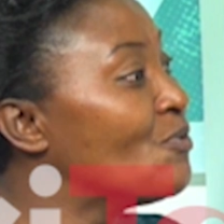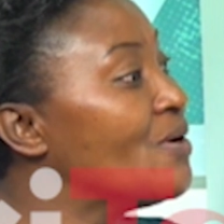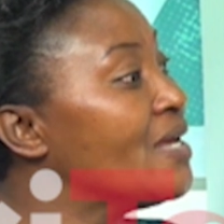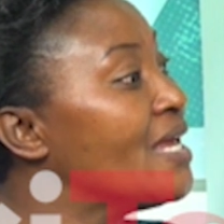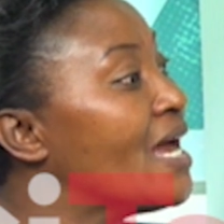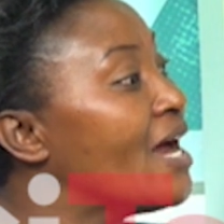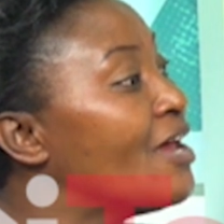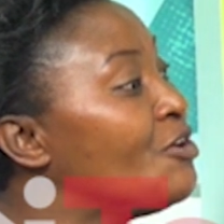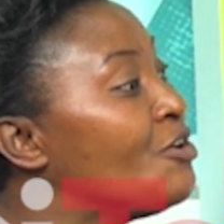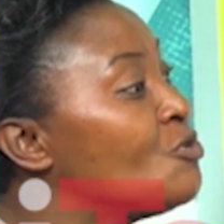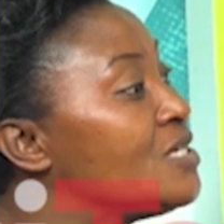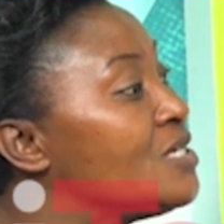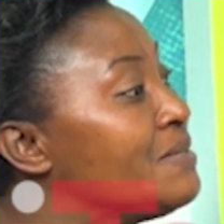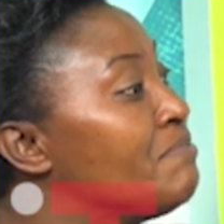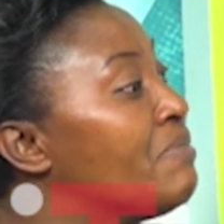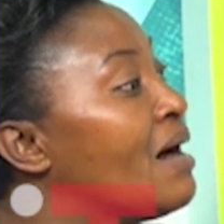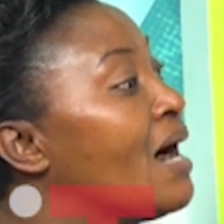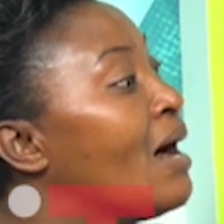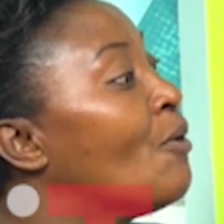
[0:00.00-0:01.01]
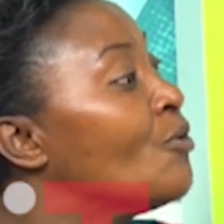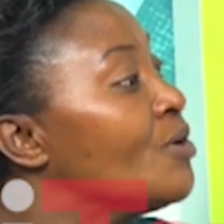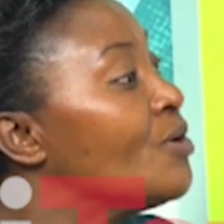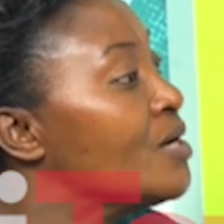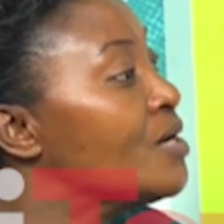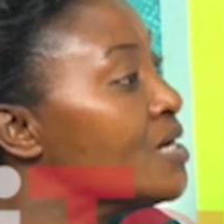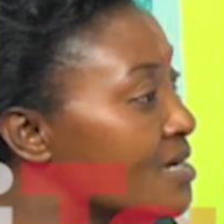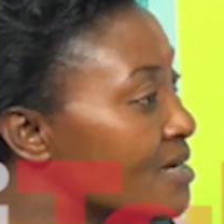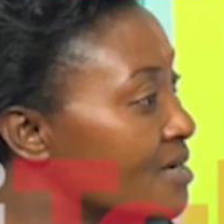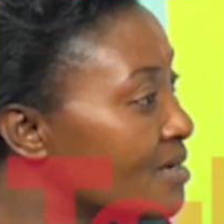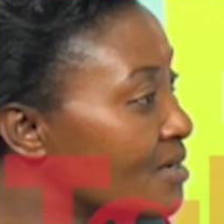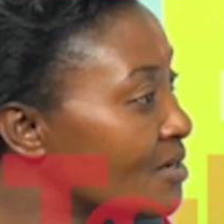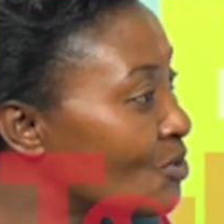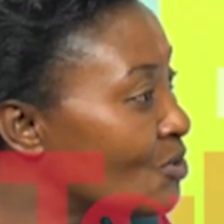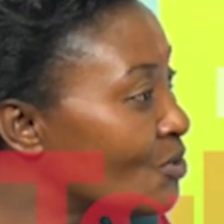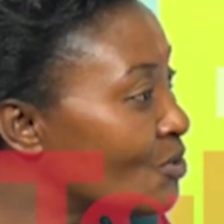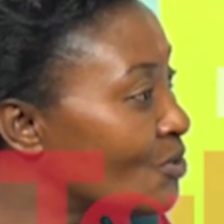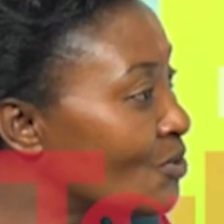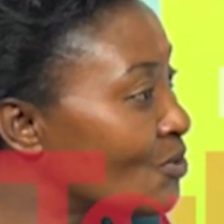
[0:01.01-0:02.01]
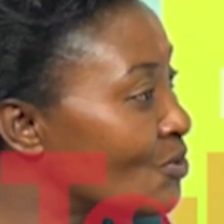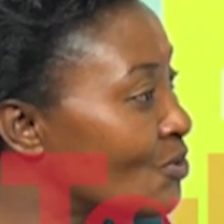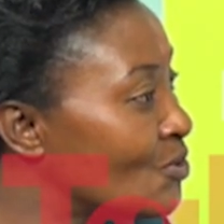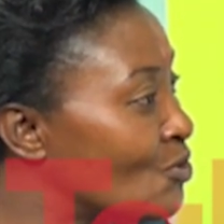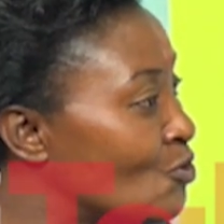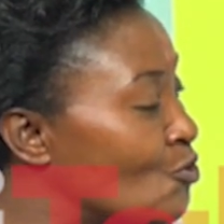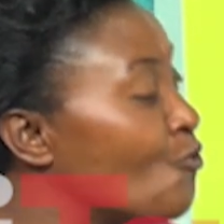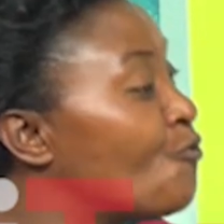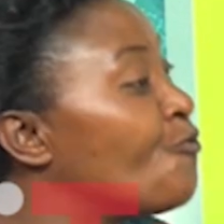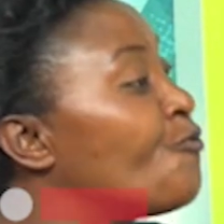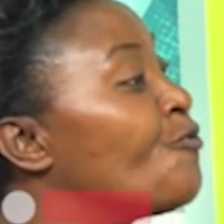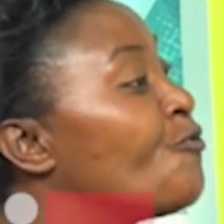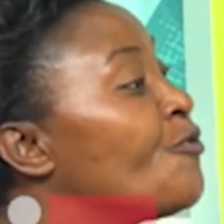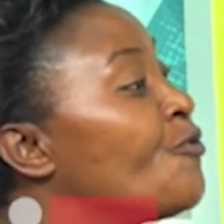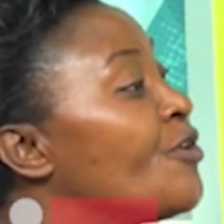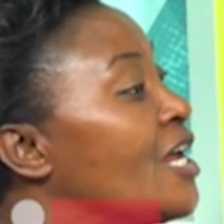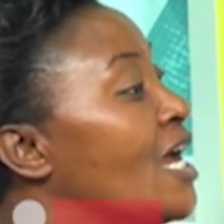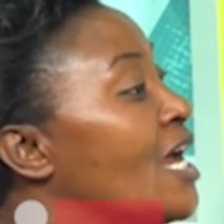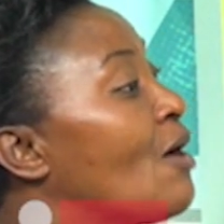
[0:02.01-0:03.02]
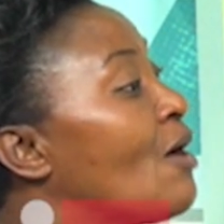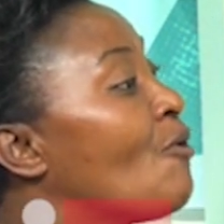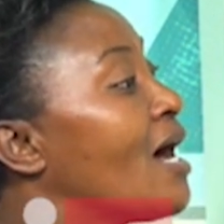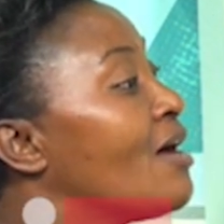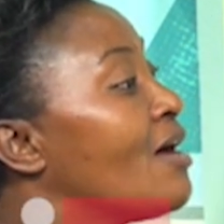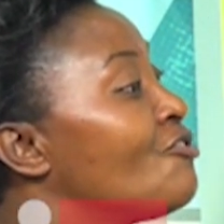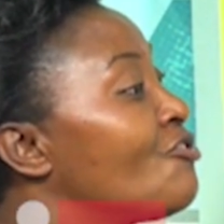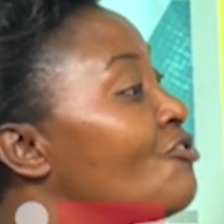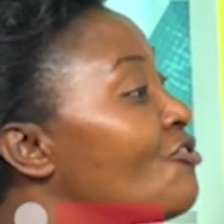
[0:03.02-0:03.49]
are duty bound to free our country